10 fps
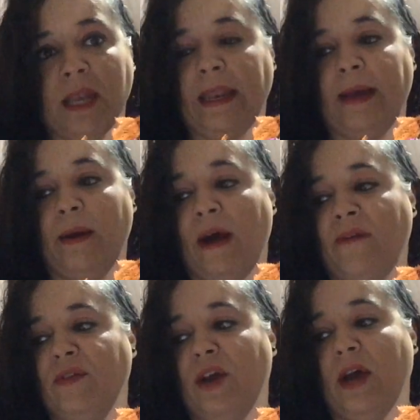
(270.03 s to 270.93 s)
Now
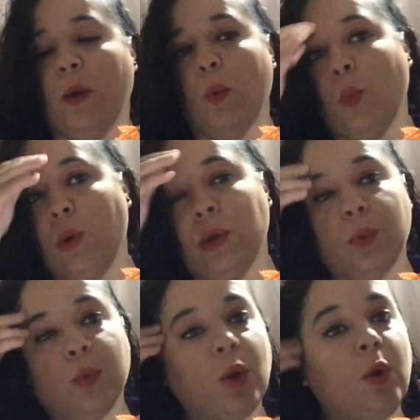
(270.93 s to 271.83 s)
I've cut one
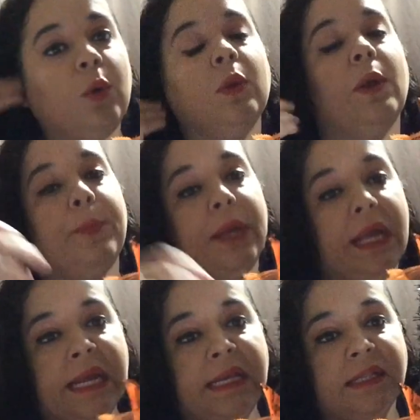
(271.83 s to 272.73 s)
roll a
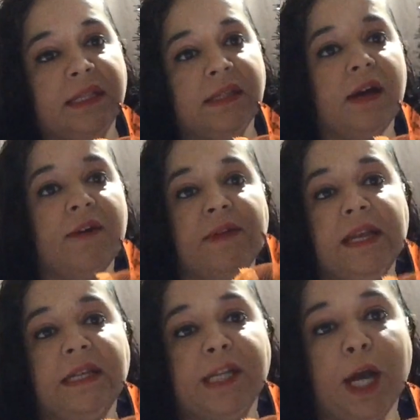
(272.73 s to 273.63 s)
piece of
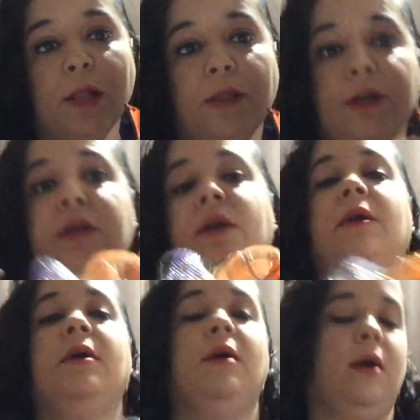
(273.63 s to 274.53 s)
each color
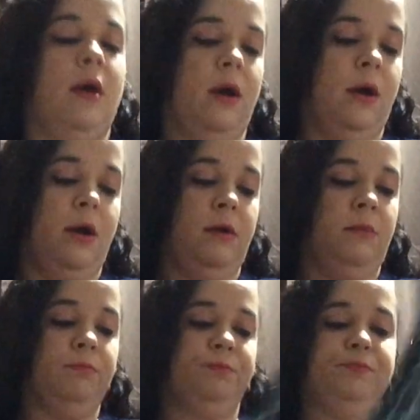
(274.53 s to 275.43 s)
of